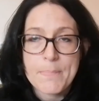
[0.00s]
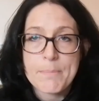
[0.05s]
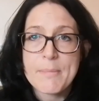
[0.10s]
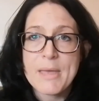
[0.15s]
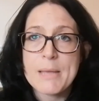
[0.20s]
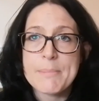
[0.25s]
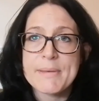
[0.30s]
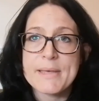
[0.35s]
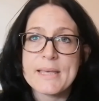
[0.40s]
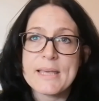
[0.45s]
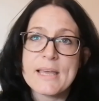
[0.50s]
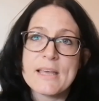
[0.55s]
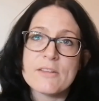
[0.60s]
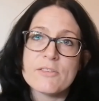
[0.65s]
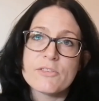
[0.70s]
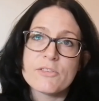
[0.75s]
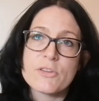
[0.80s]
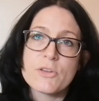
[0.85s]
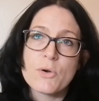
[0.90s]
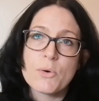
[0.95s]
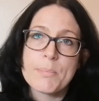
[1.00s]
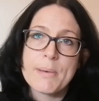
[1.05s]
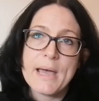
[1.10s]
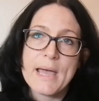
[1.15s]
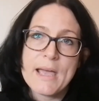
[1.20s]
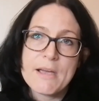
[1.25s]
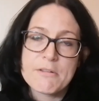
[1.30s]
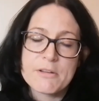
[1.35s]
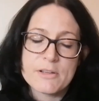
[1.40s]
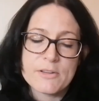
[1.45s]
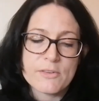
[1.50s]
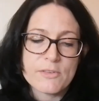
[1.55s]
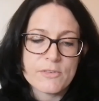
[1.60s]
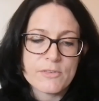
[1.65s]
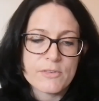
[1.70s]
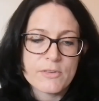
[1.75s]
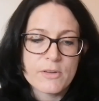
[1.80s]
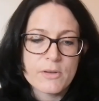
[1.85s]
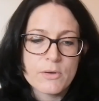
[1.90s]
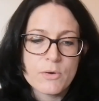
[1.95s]
Maybe it's your
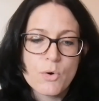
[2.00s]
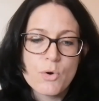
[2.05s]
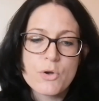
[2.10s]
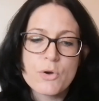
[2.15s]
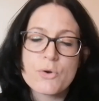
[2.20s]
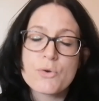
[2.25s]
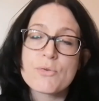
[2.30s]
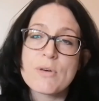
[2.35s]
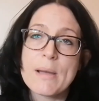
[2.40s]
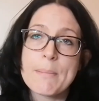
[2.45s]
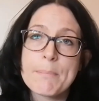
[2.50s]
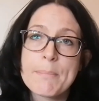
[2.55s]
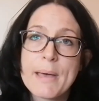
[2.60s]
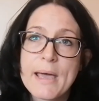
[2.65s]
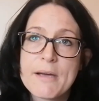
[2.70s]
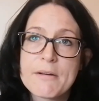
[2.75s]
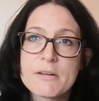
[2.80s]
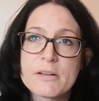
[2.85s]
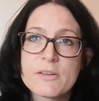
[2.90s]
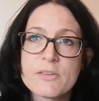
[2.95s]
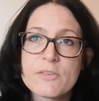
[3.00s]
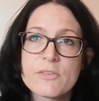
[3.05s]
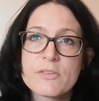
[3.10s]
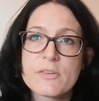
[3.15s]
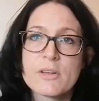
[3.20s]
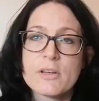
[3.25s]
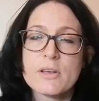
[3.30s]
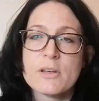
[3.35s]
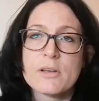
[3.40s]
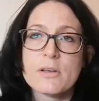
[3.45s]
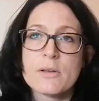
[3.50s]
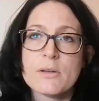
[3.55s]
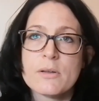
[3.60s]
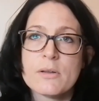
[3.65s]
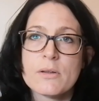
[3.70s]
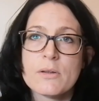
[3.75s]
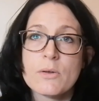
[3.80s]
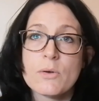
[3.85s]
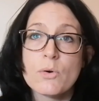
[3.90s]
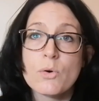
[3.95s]
parents or your grandparents,
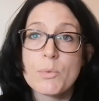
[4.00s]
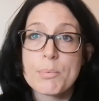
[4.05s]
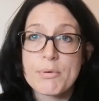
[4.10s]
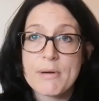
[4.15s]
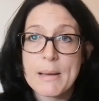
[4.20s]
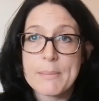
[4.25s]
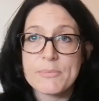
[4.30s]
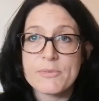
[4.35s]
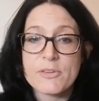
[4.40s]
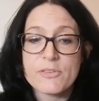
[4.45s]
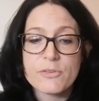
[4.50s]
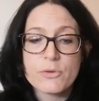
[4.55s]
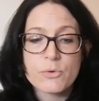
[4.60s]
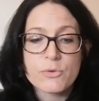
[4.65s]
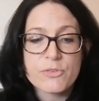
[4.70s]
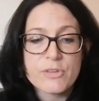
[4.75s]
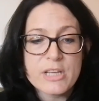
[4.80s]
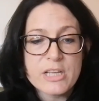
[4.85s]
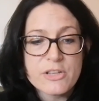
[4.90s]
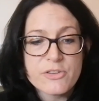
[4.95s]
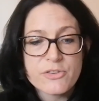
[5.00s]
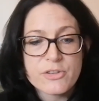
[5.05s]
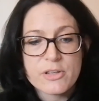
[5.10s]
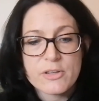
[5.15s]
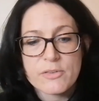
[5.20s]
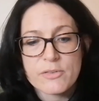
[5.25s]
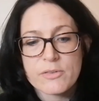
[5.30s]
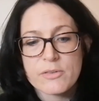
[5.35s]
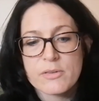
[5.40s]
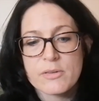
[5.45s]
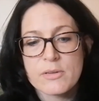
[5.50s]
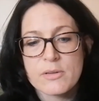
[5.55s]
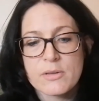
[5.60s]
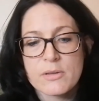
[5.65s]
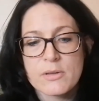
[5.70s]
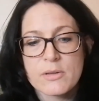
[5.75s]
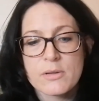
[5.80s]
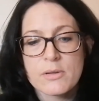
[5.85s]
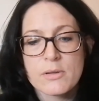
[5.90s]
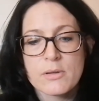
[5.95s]
or perhaps it's your teachers.
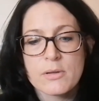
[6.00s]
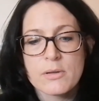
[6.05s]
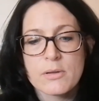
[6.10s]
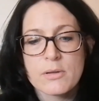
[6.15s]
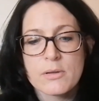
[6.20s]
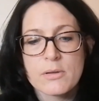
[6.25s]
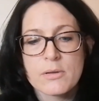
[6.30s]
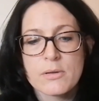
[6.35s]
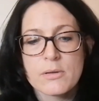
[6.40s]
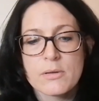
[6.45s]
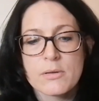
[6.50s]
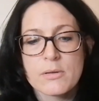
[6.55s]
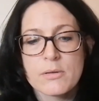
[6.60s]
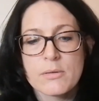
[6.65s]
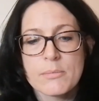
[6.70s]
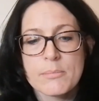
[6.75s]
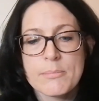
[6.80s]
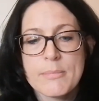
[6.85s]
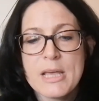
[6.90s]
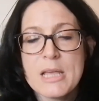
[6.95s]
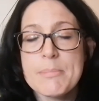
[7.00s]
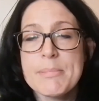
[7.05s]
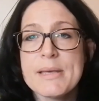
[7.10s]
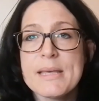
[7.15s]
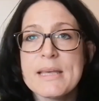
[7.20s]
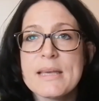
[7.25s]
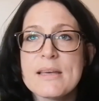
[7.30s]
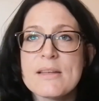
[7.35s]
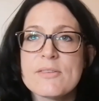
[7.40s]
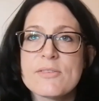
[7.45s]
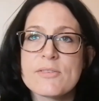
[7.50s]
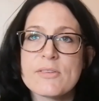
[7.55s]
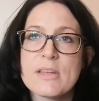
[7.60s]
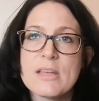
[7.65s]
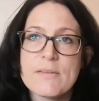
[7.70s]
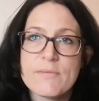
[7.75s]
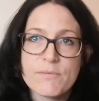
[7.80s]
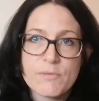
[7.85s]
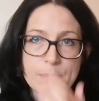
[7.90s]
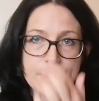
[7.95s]
Maybe it's
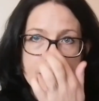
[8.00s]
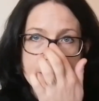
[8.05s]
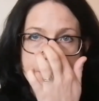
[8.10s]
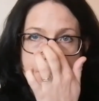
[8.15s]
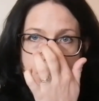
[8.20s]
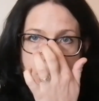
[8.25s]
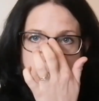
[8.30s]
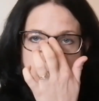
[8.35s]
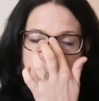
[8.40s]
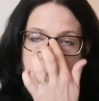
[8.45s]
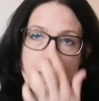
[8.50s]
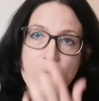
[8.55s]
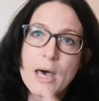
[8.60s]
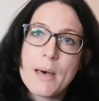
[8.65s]
even the people who